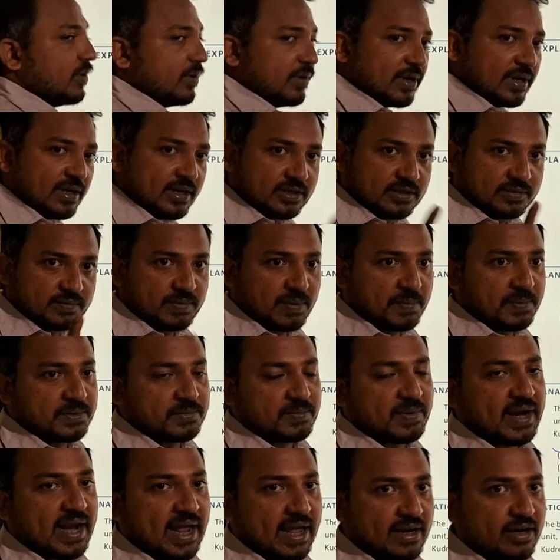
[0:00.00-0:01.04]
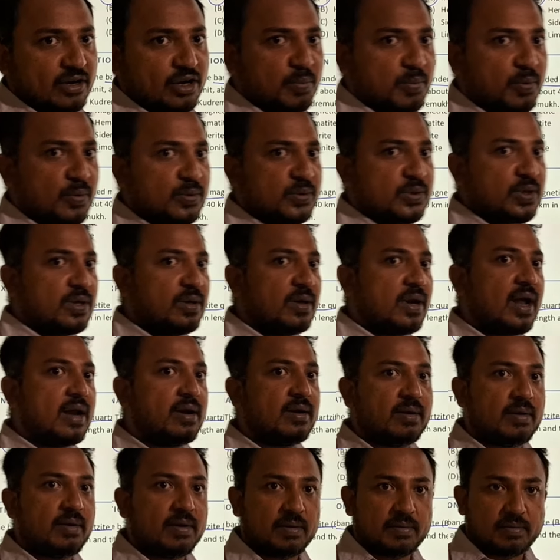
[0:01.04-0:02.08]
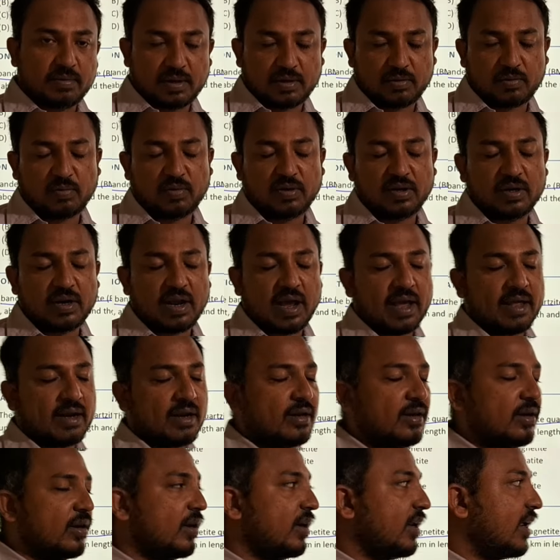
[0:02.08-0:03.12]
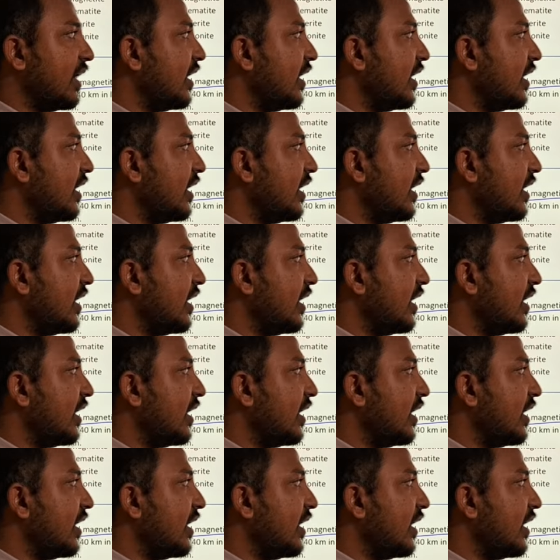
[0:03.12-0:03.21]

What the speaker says: that is famous for iron deposition, and that way in iron you will